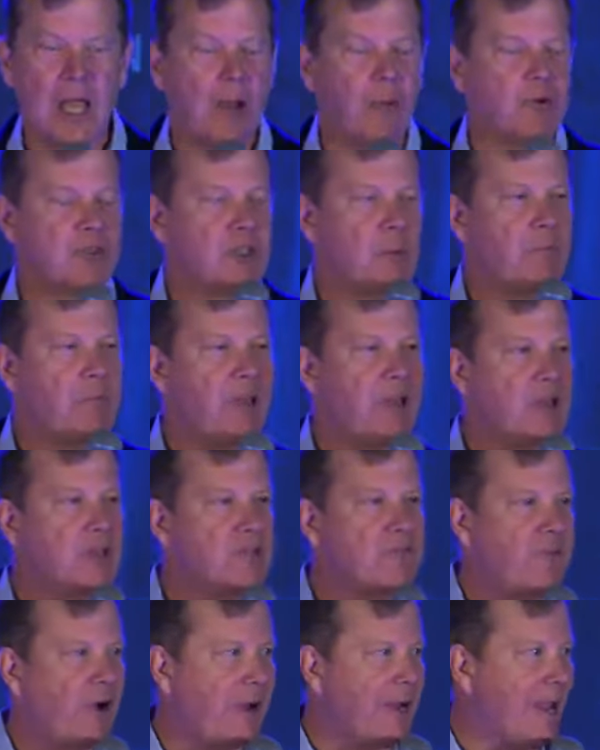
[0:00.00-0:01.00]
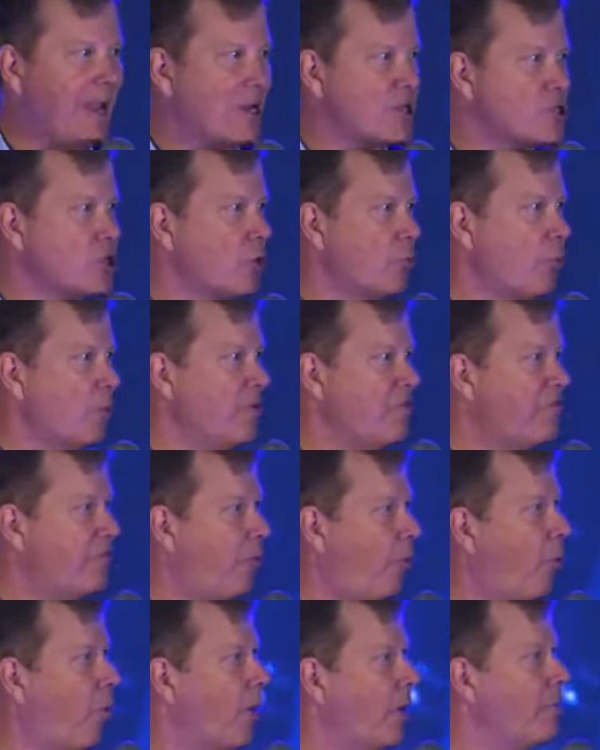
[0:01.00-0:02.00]
It was the biggest financial
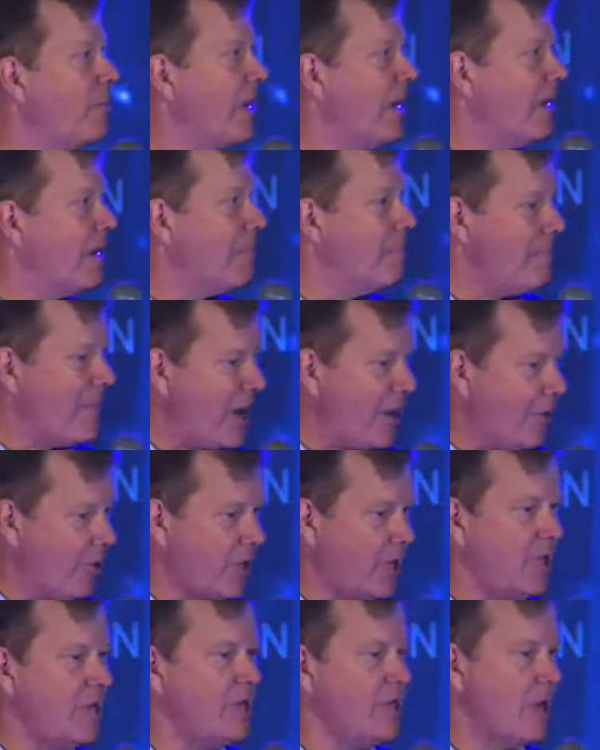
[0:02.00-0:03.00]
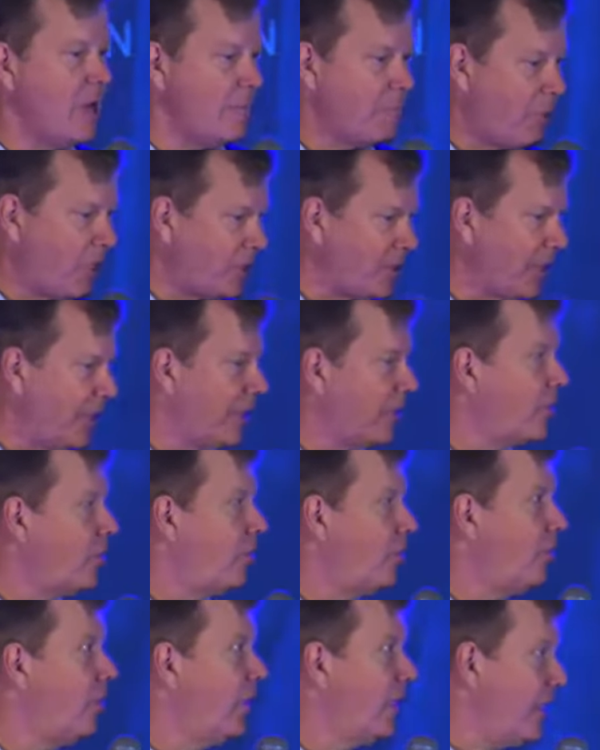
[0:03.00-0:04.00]
reform in American
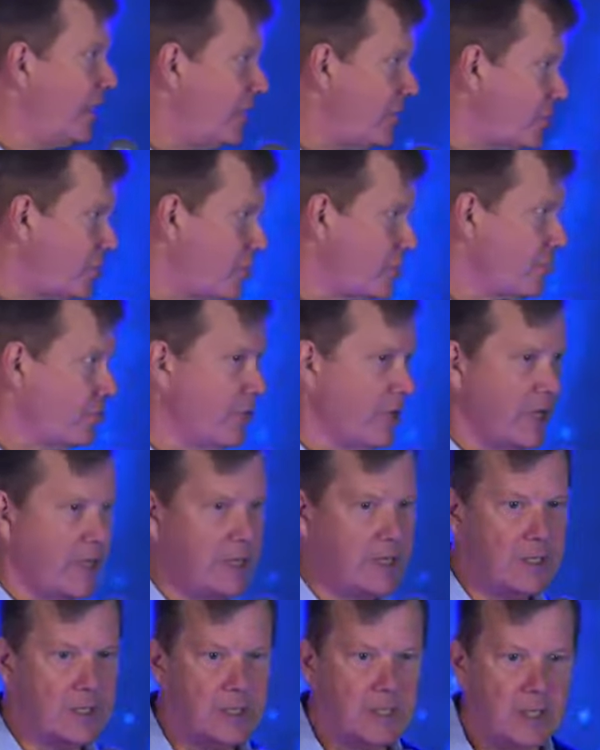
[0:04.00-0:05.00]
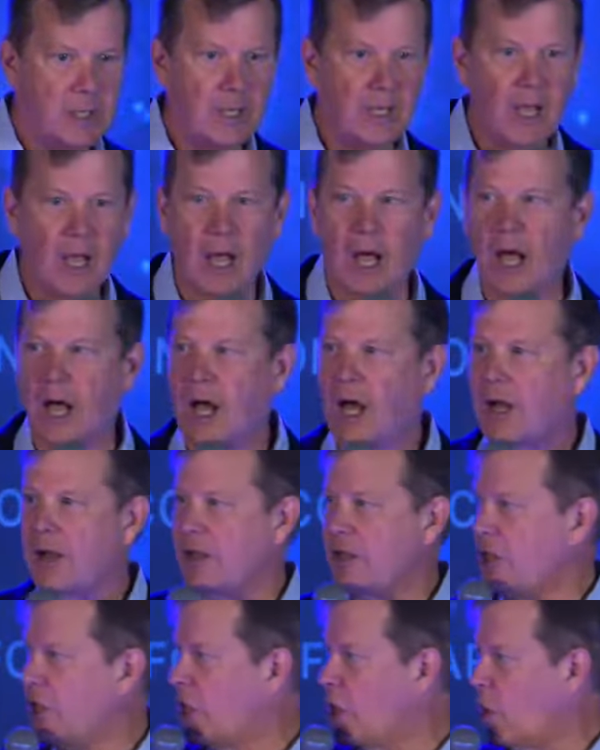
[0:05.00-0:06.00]
political history. Uh,
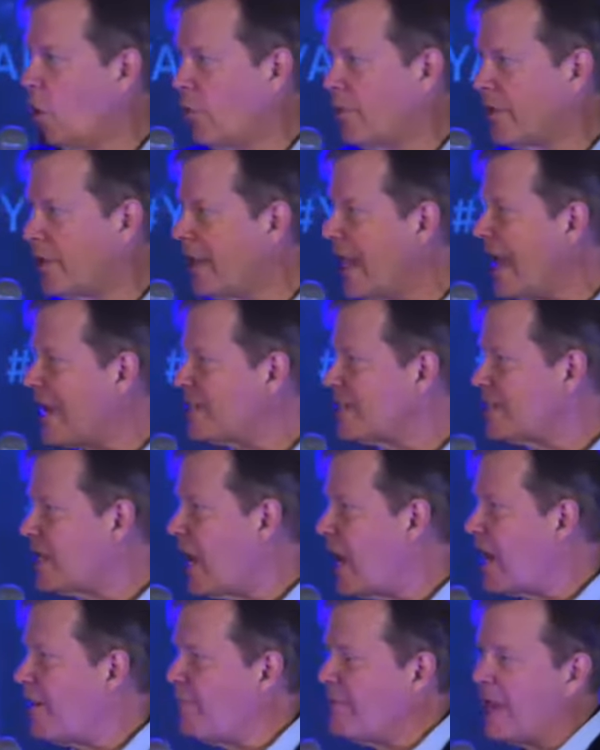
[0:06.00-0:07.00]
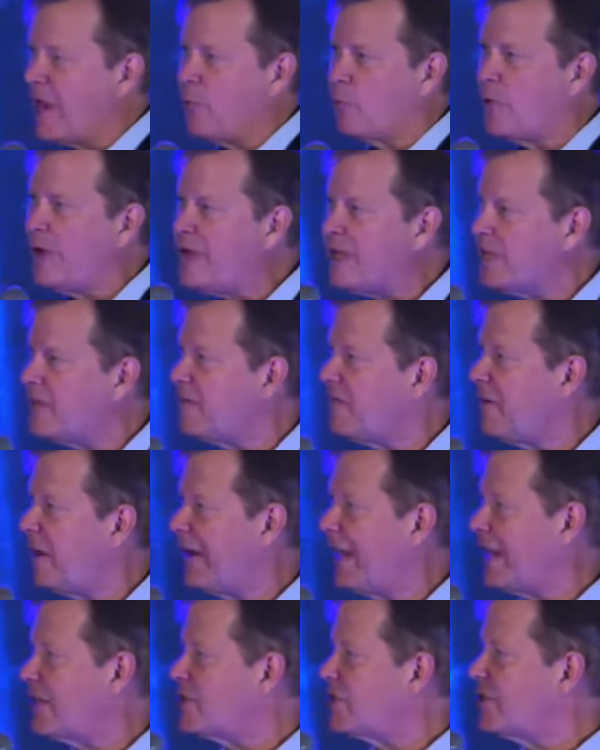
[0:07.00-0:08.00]
you know, the last time they redid the
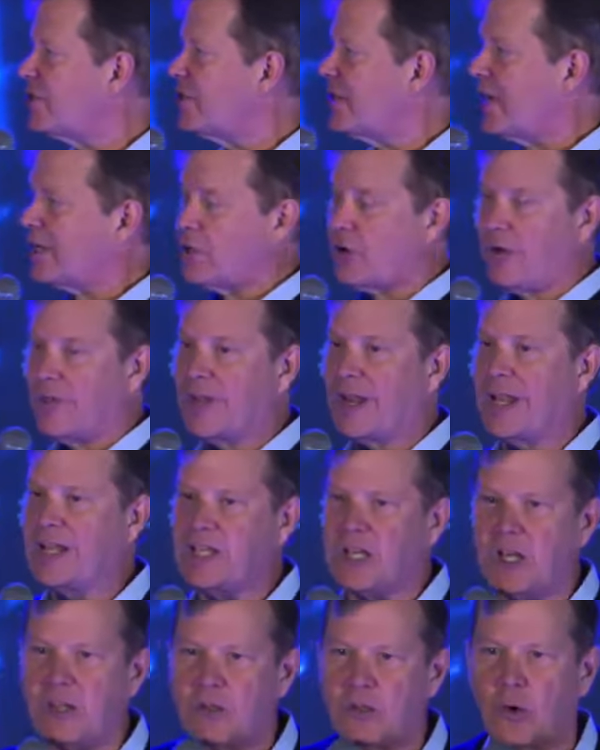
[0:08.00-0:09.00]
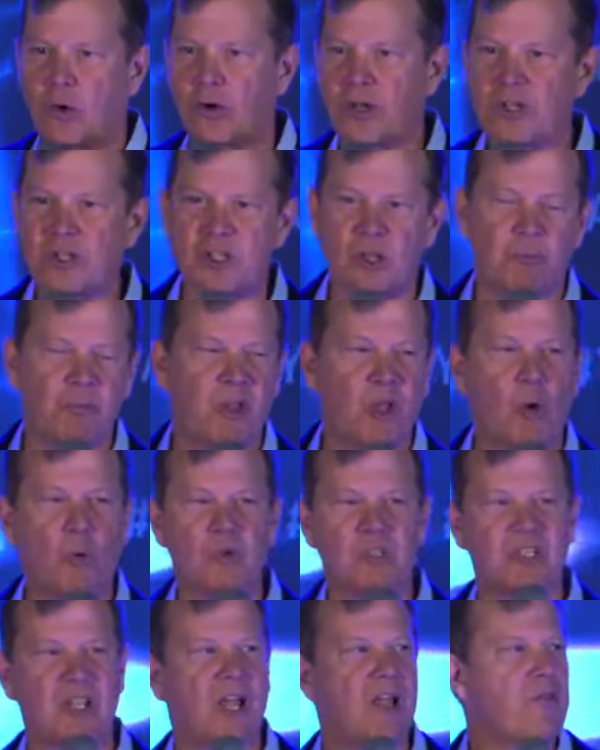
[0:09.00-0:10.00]
financial sector in the 1930s, the bill
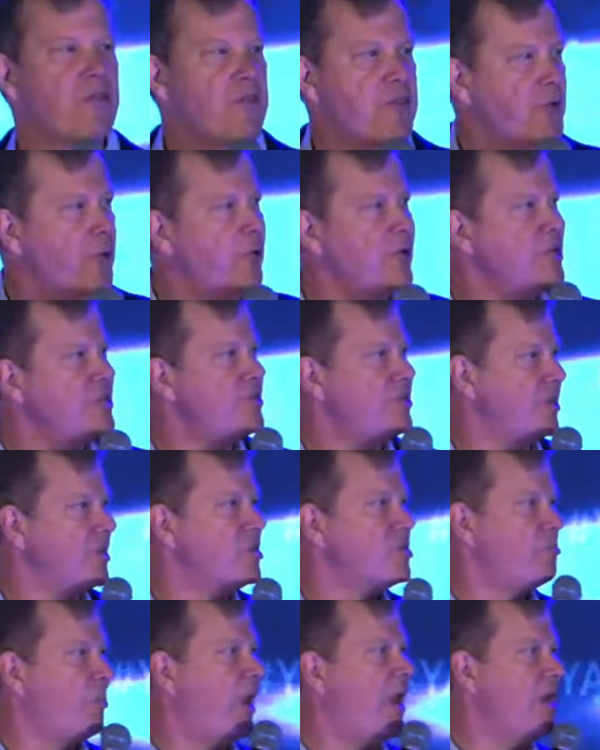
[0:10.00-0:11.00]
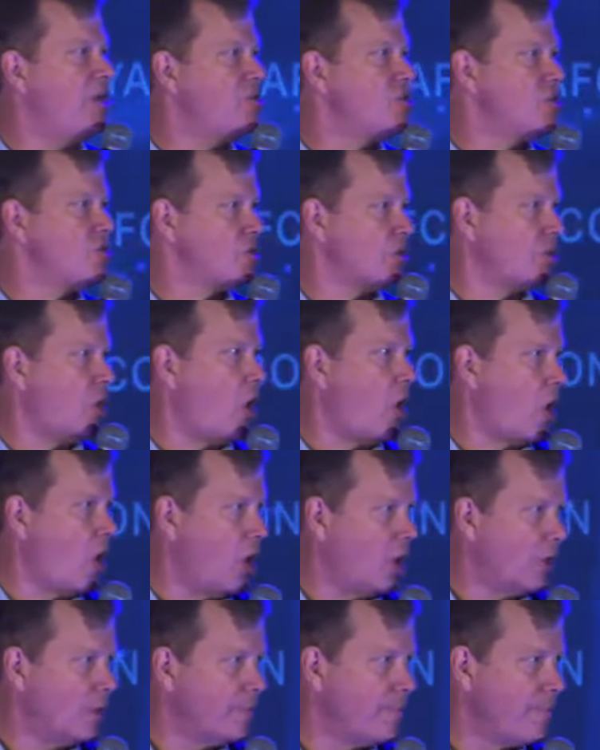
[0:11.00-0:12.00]
was like 36 pages
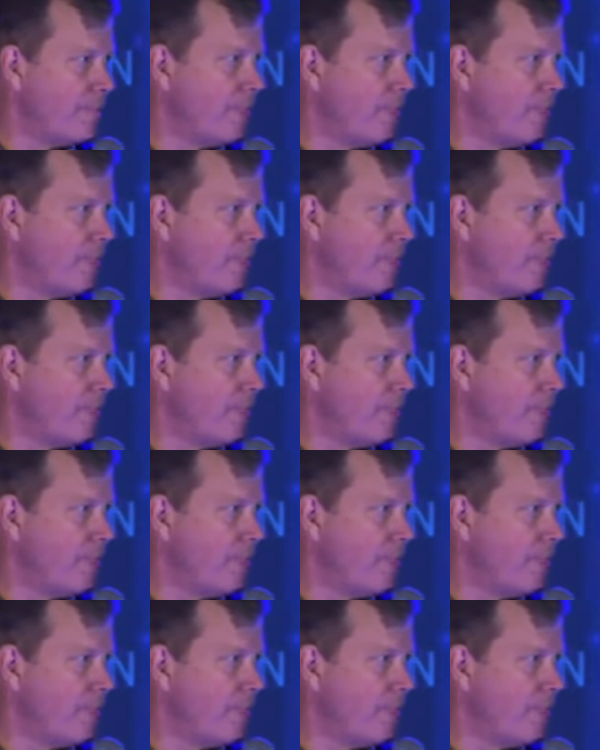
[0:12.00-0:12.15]
long.